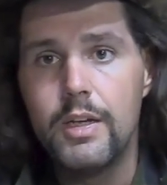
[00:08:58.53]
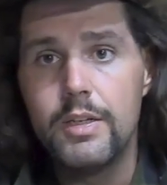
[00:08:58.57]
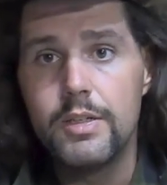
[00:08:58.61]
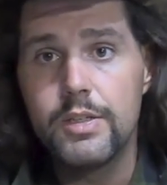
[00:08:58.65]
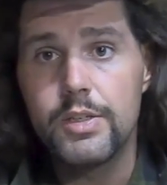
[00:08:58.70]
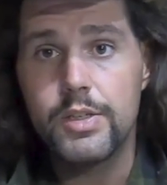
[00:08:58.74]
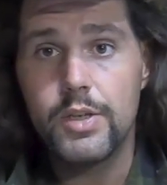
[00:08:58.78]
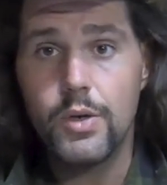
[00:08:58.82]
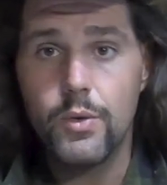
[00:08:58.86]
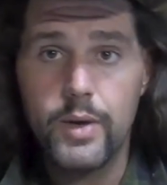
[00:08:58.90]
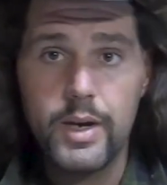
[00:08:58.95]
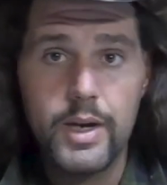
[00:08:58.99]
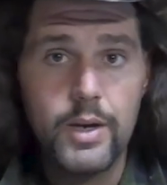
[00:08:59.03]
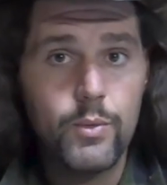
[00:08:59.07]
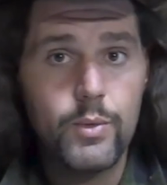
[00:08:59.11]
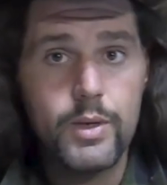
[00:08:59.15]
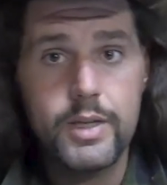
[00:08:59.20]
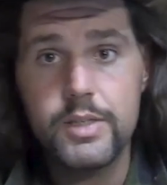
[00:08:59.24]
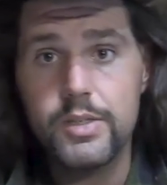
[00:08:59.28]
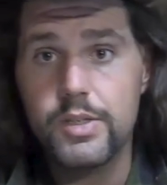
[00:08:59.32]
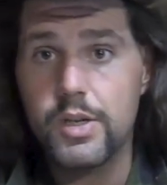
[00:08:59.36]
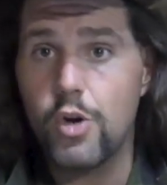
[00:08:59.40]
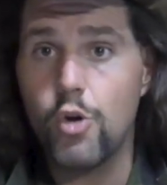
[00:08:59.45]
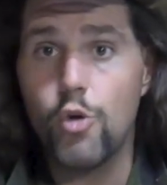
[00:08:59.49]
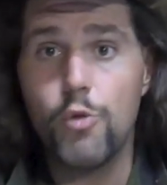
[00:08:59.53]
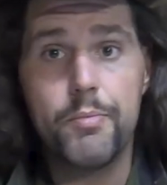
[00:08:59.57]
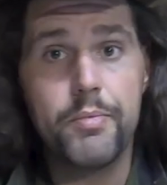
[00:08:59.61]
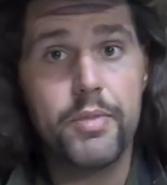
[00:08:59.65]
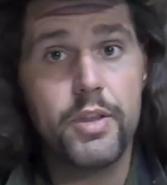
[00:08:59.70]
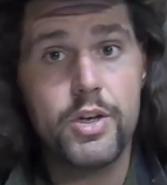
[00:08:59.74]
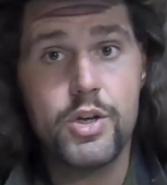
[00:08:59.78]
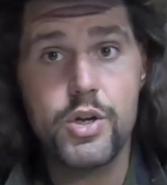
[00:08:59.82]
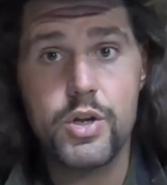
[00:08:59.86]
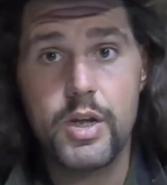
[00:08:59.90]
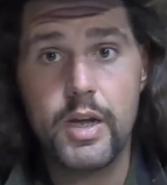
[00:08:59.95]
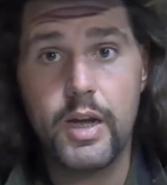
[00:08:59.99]
So anyways, I hope
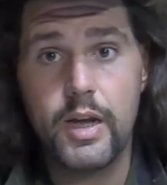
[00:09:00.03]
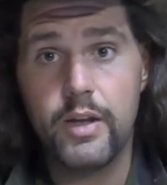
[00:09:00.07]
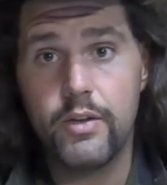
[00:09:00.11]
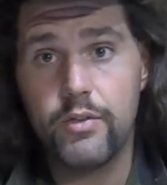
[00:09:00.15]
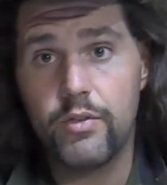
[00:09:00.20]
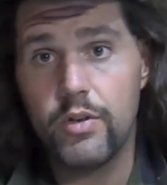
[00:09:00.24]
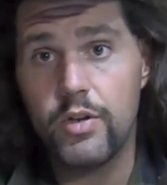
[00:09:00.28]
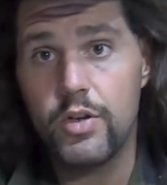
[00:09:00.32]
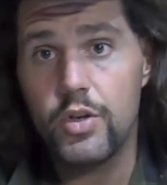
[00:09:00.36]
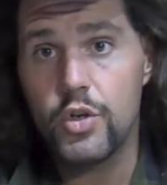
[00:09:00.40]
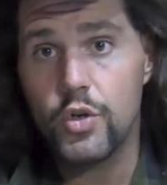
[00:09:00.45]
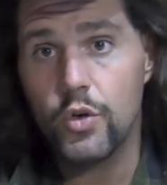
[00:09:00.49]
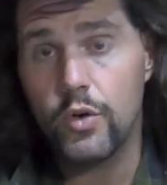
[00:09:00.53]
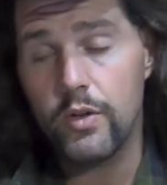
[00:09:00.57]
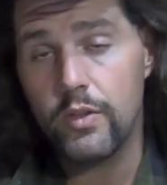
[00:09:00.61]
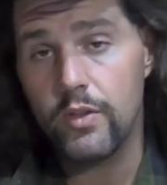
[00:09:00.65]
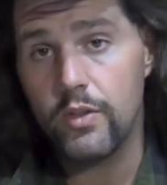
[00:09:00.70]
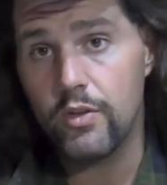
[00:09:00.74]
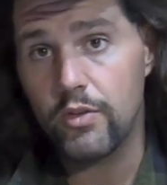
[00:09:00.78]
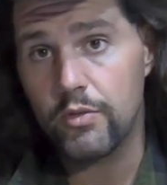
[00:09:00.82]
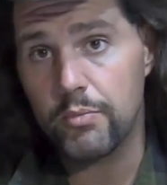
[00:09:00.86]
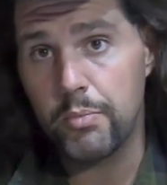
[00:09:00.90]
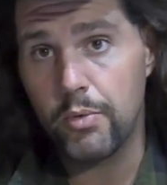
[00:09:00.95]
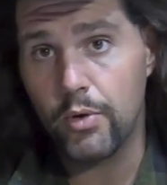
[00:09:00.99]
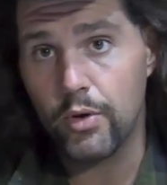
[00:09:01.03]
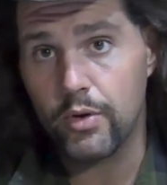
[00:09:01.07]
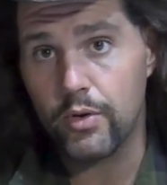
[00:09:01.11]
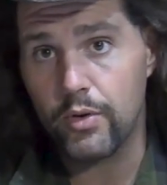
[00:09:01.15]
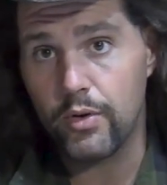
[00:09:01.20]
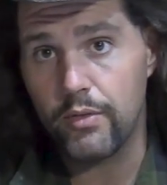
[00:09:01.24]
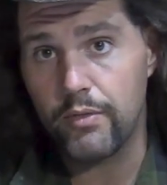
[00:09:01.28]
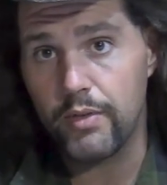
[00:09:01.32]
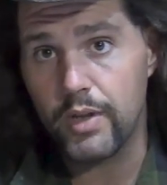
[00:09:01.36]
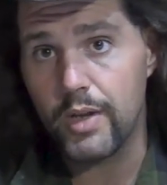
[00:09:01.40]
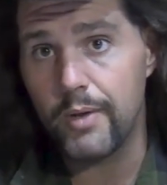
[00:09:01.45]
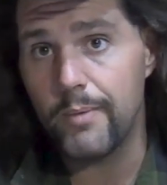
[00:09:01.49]
that you guys enjoyed this book
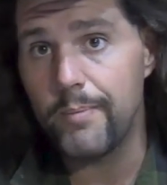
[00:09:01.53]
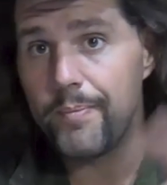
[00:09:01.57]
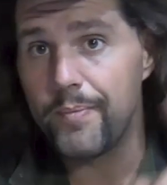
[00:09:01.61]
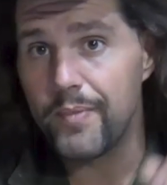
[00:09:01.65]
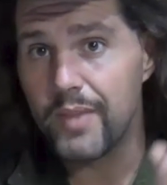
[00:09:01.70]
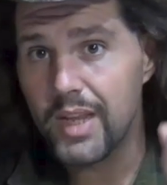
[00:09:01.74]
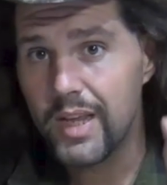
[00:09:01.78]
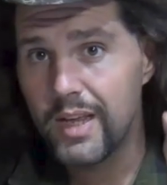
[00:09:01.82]
review,